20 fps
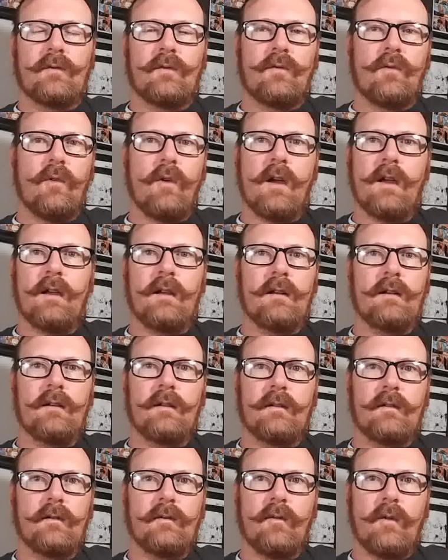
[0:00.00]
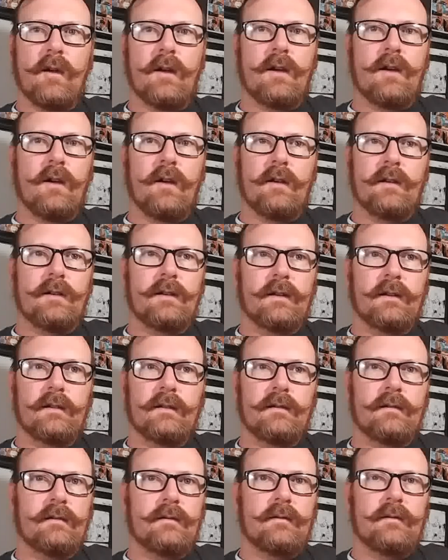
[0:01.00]
Great, great
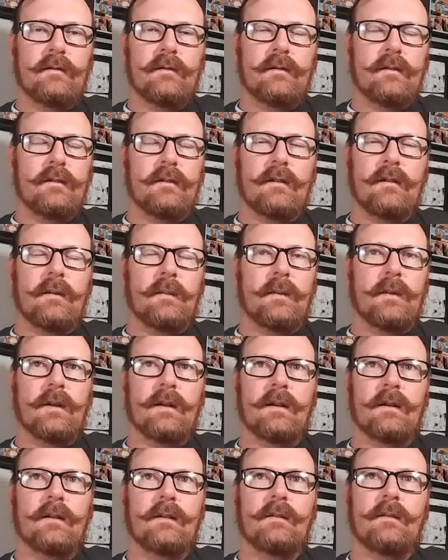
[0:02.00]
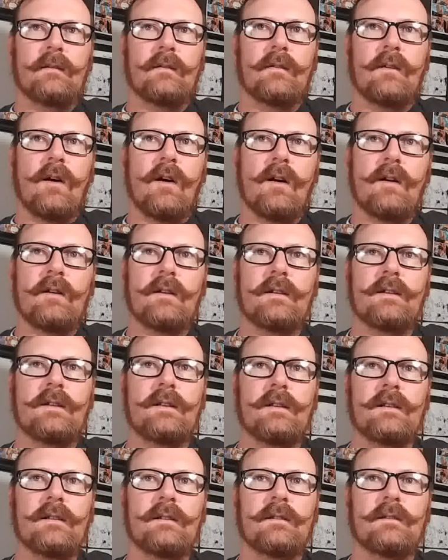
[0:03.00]
content. I mean,
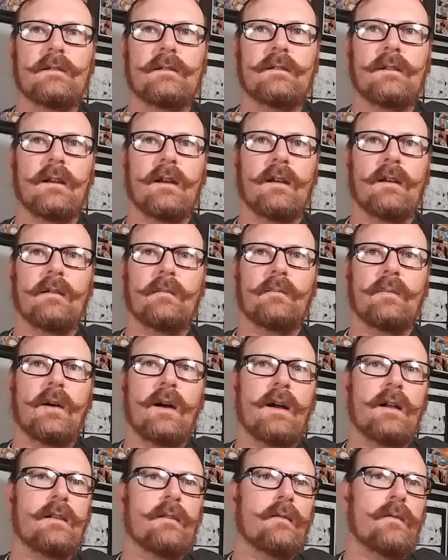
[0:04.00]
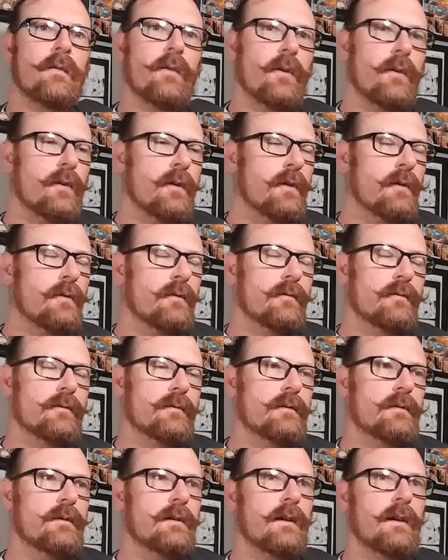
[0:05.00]
oddities and behind the
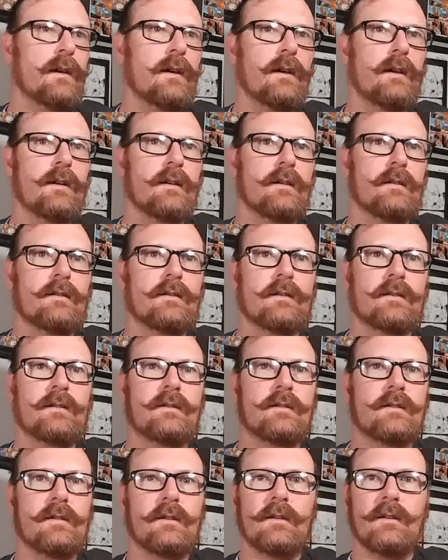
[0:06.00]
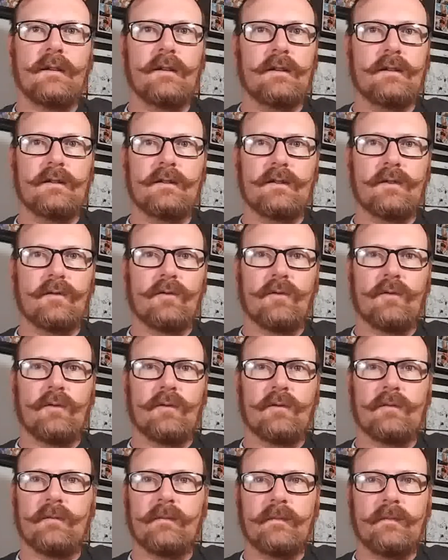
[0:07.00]
photos and just in
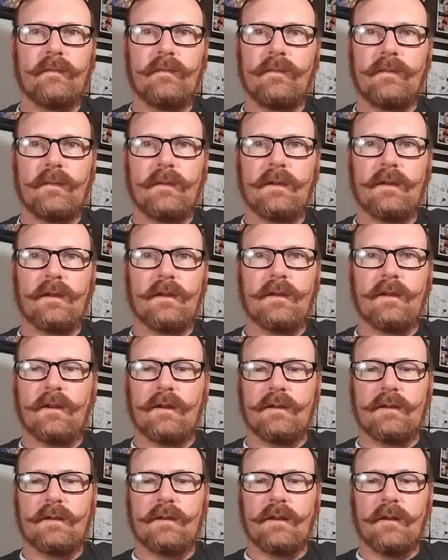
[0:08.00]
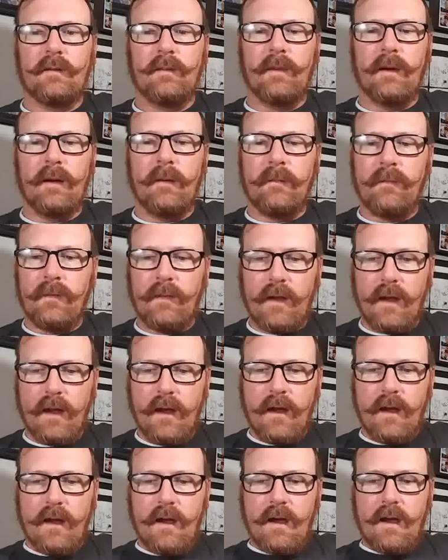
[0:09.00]
general, good stuff, man.
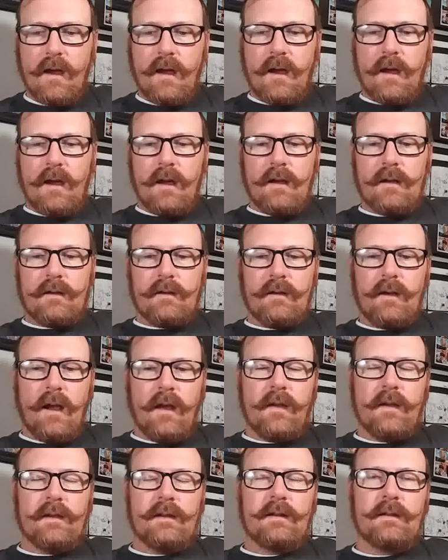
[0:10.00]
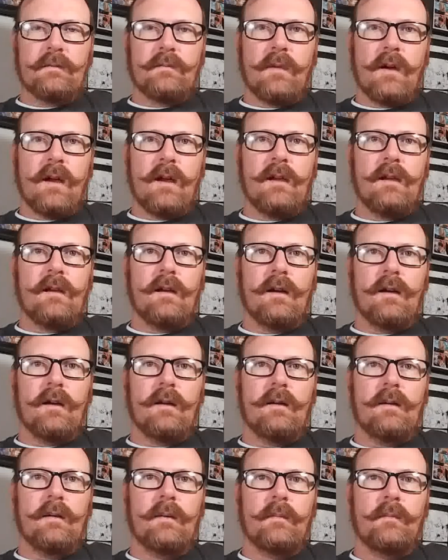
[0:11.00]
So yeah, this is my
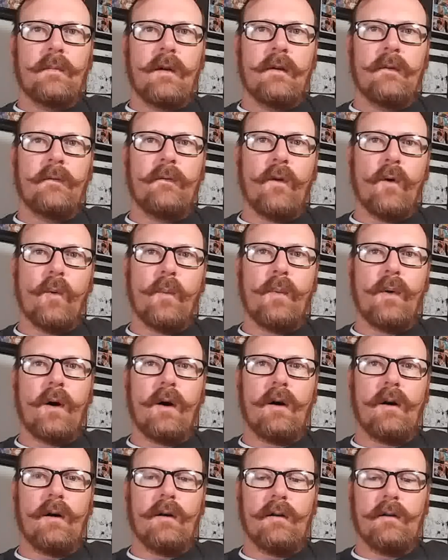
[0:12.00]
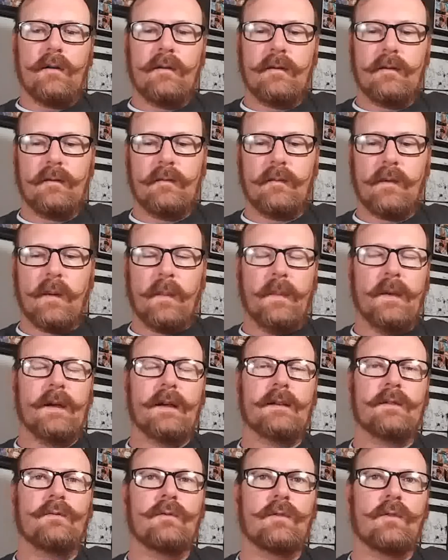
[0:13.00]
my faux pas. My
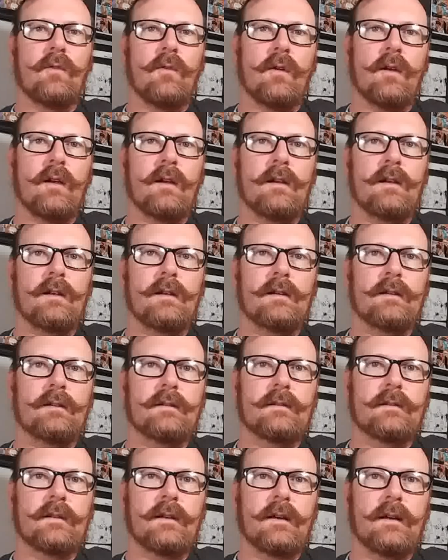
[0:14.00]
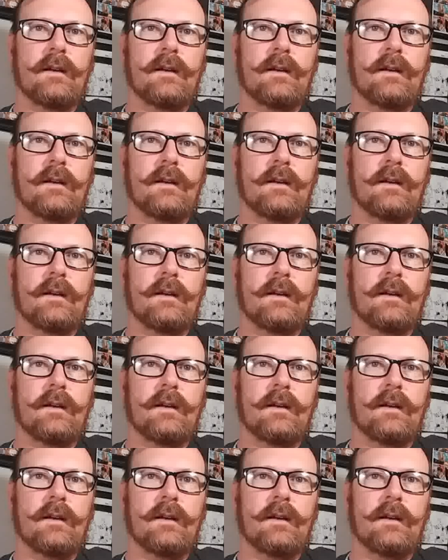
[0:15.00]
biggest regret is